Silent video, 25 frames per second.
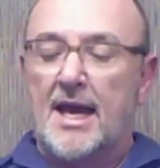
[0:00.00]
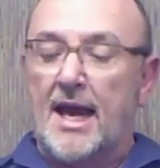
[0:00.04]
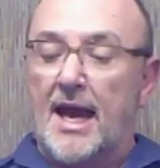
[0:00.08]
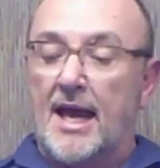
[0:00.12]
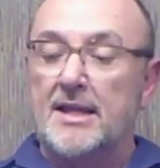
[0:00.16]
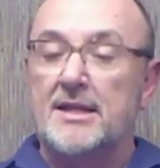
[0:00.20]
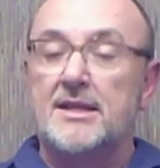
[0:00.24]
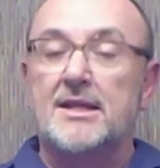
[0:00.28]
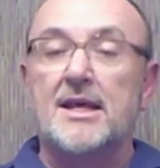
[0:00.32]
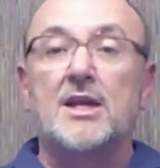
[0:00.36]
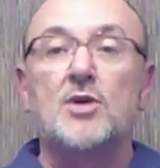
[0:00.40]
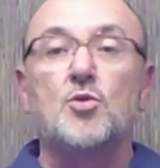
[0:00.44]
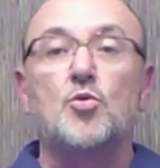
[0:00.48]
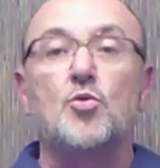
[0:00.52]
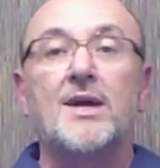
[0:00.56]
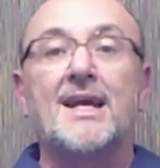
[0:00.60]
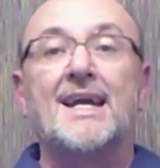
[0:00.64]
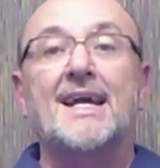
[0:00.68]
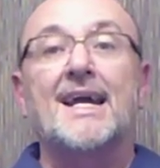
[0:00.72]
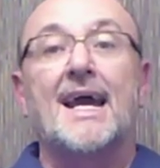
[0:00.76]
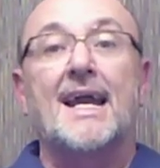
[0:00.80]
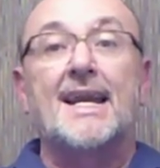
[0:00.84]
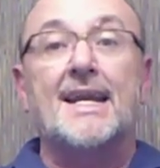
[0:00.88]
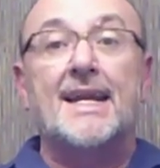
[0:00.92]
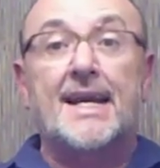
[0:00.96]
And then we
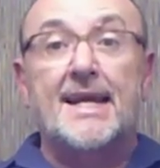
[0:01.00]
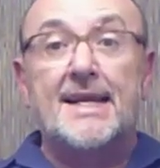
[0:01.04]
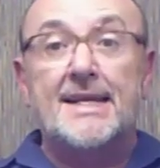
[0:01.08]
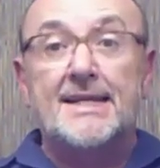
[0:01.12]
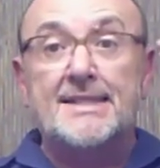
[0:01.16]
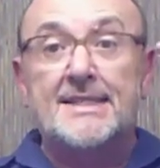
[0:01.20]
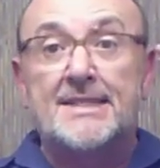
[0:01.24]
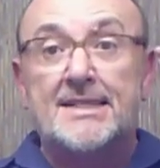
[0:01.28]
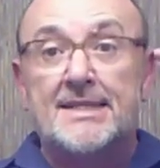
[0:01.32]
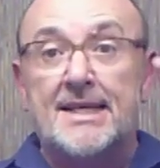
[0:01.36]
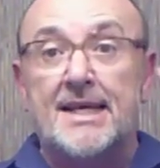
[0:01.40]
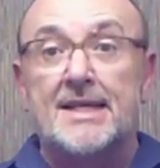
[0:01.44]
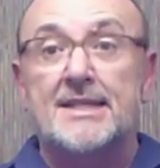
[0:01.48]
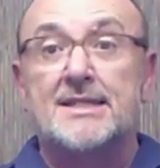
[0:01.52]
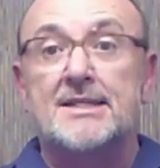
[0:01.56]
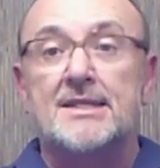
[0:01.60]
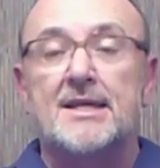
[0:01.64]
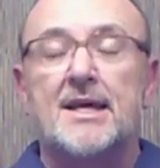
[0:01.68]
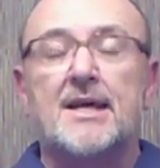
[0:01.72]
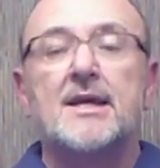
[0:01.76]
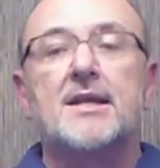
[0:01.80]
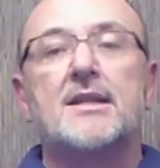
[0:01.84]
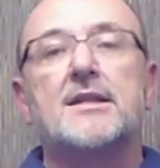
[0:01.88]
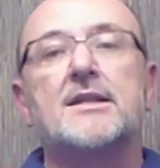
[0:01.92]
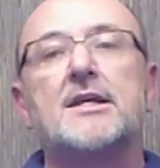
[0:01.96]
can resist
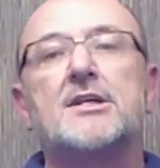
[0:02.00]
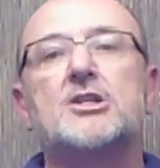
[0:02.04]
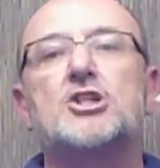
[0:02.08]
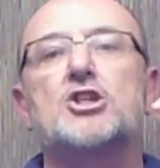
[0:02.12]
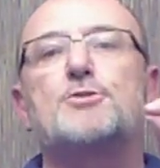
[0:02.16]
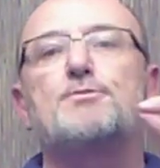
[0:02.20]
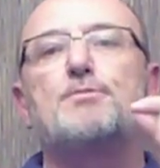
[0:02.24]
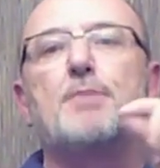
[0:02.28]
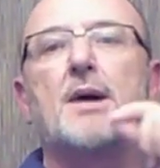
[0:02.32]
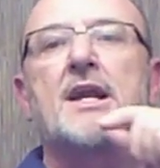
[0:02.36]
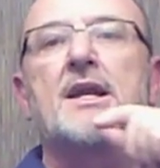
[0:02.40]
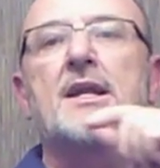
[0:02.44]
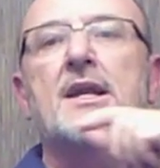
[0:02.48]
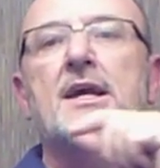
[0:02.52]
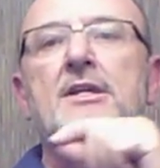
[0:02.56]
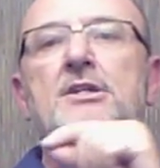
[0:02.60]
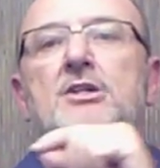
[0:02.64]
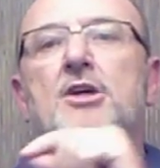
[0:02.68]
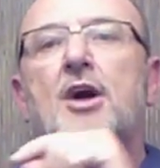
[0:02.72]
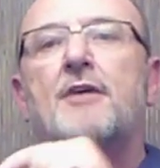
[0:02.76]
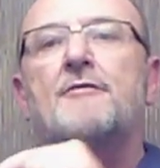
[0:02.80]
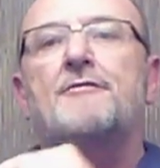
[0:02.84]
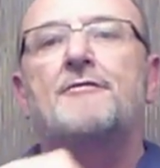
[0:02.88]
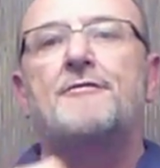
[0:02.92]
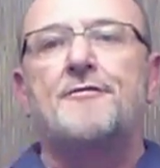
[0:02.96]
the
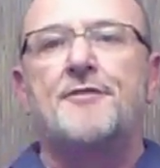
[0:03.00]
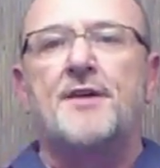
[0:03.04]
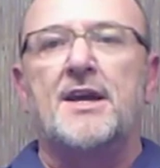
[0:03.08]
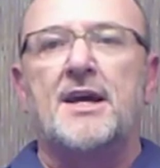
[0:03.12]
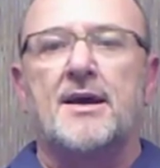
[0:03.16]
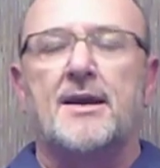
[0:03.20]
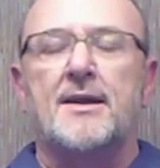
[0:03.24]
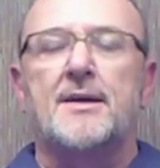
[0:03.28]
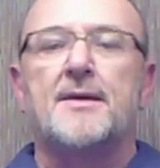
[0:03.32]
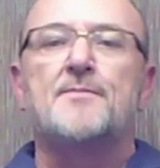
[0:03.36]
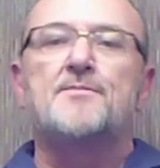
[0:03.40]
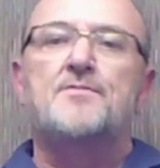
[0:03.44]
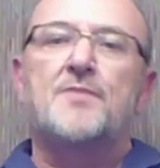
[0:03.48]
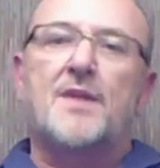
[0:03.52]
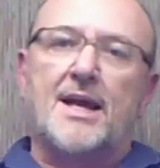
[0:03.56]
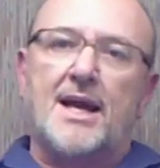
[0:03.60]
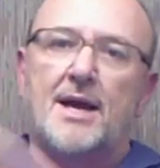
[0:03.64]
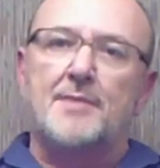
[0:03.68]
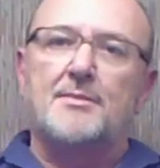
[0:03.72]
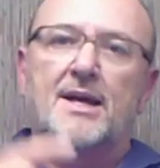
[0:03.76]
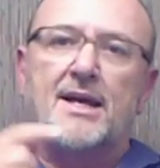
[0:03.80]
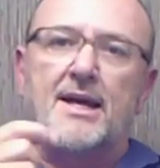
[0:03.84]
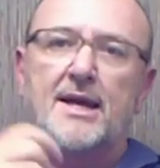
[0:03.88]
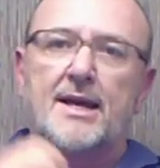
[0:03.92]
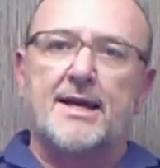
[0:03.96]
spirit of fear
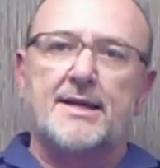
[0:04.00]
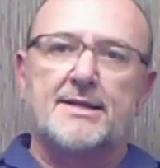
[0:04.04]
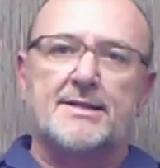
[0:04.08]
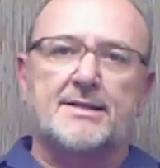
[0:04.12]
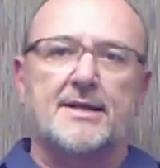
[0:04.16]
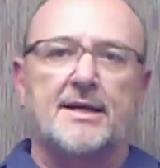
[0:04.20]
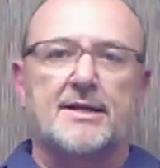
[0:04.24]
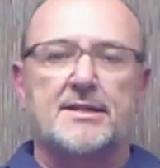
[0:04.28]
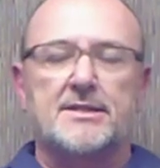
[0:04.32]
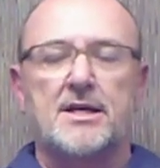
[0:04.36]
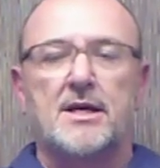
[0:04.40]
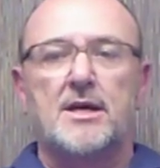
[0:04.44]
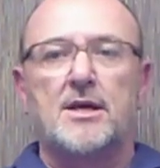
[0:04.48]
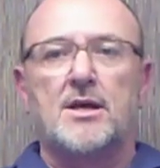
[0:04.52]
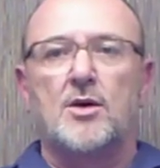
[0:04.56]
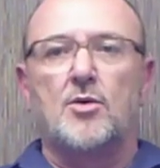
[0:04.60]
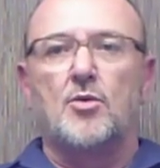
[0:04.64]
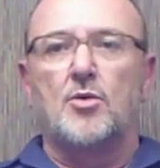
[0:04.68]
coming against us.